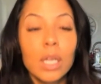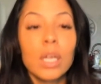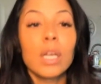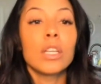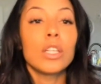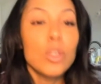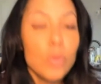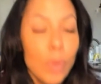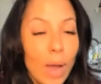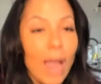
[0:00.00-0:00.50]

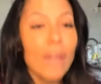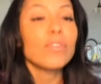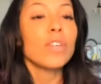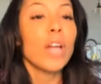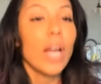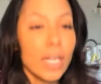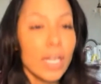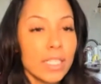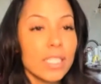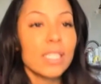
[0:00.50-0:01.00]
You have to
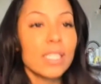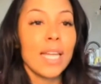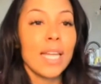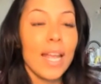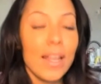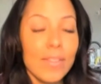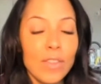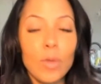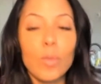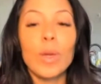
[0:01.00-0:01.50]

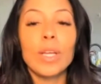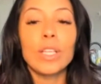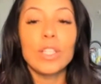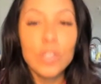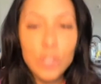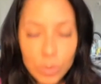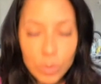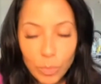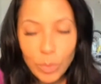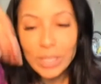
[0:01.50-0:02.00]
understand that
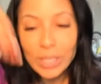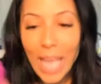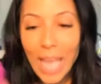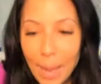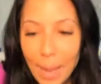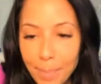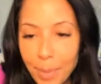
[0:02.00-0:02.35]
when that